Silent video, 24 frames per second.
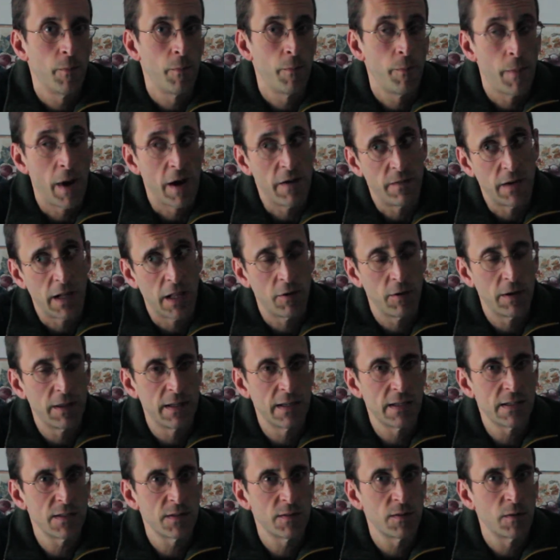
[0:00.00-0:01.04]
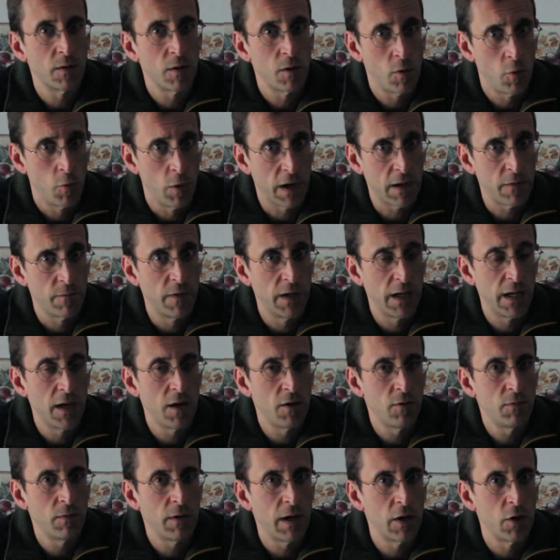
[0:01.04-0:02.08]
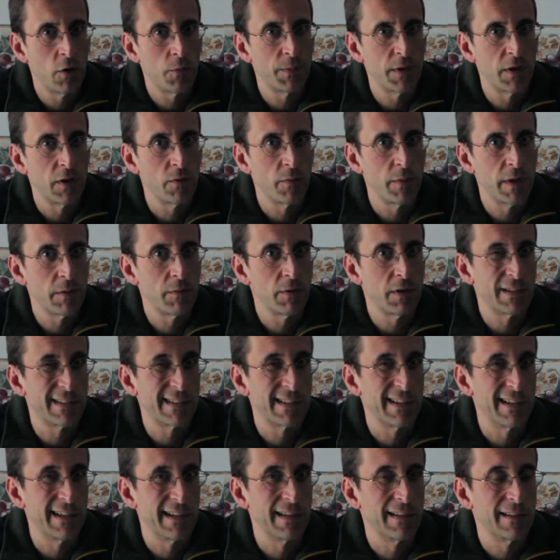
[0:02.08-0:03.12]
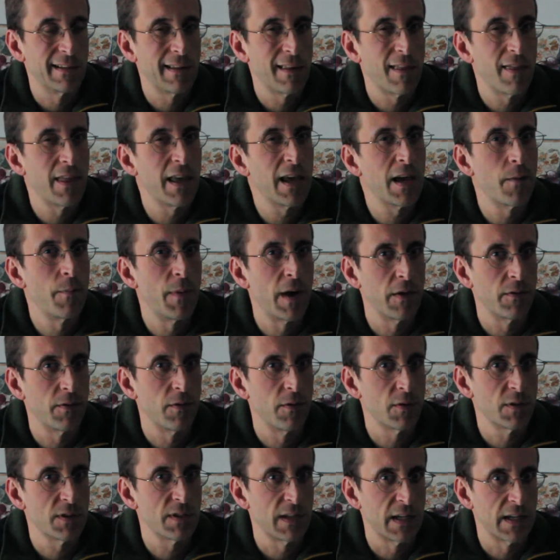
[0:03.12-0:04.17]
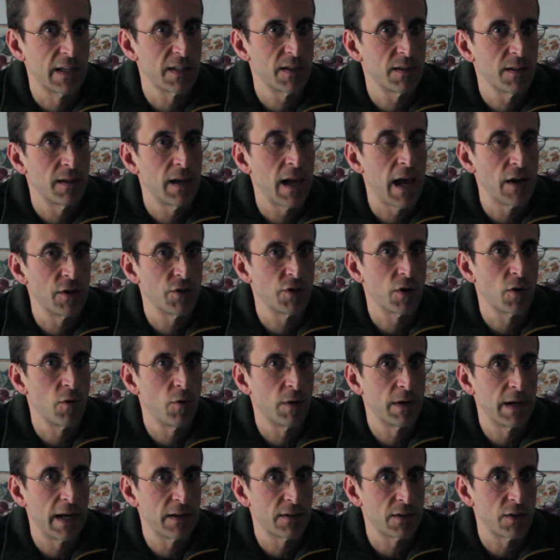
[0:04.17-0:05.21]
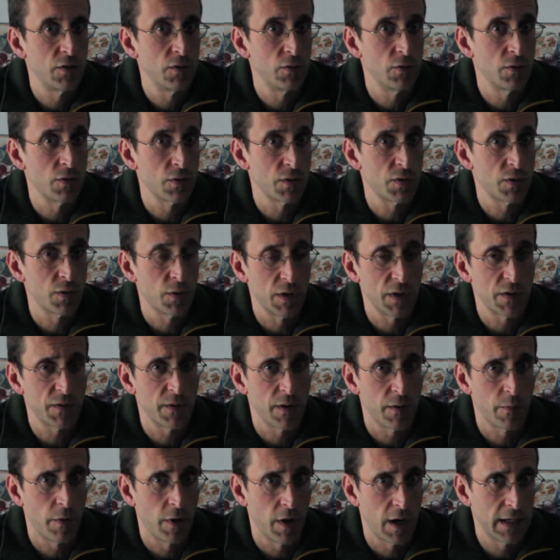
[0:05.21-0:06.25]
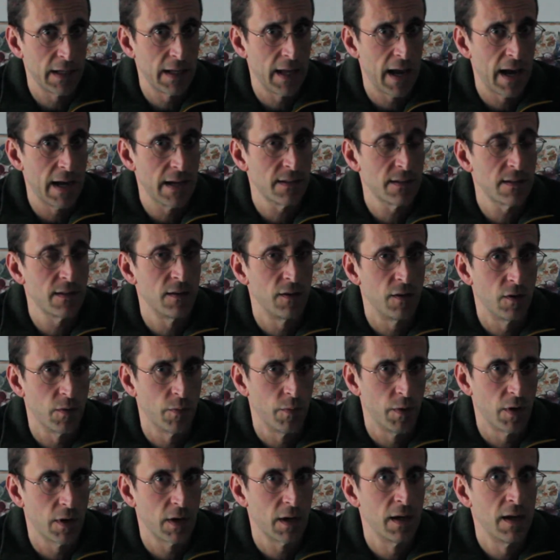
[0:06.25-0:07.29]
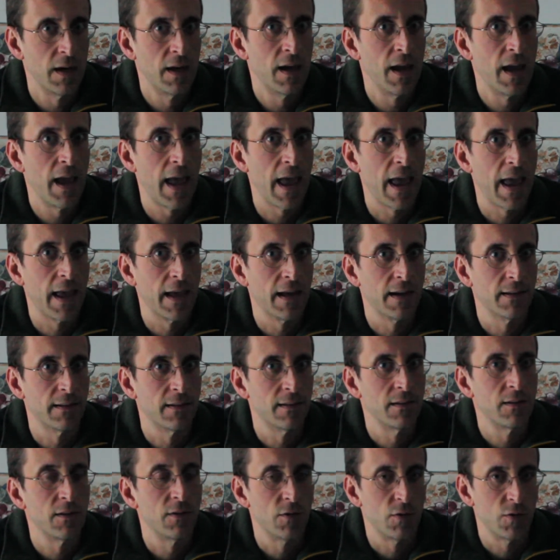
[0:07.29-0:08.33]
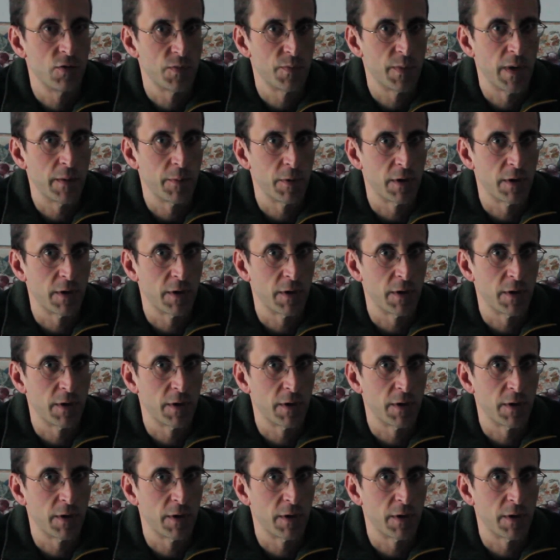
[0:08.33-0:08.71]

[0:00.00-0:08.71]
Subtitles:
by following this quick video, I hope that you'll be able to think about those things as you're going out to do those stories for the broadcast, yearbook, and newspaper